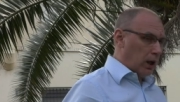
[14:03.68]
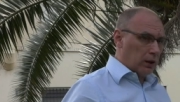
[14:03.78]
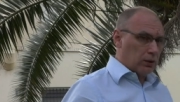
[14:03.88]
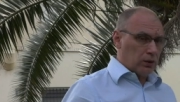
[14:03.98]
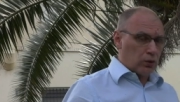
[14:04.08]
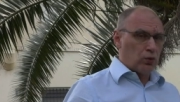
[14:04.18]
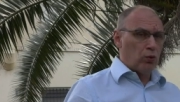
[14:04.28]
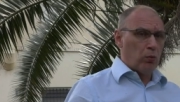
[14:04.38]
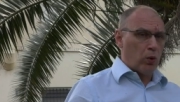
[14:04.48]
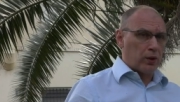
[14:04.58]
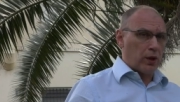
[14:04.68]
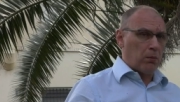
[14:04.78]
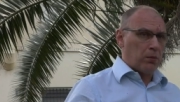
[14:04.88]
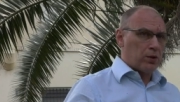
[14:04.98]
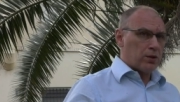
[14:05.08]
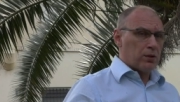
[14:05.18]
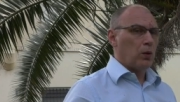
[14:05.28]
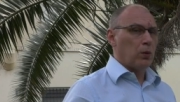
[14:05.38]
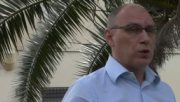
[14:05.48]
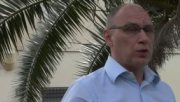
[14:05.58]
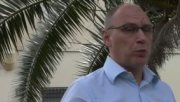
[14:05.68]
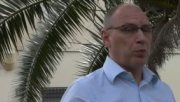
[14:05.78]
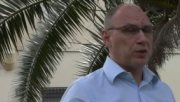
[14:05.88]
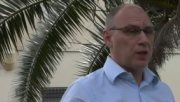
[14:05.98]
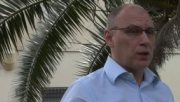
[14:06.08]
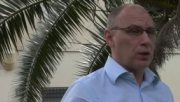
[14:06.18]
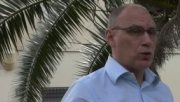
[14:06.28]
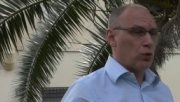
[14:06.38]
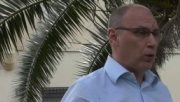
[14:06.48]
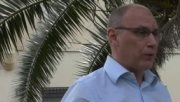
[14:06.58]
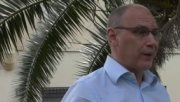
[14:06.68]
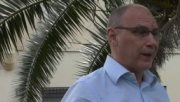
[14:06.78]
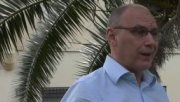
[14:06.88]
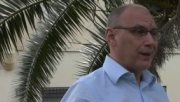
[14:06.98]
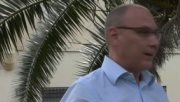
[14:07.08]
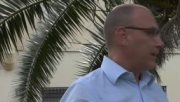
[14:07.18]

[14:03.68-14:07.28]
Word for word: at two more numbers, which is the percentage of the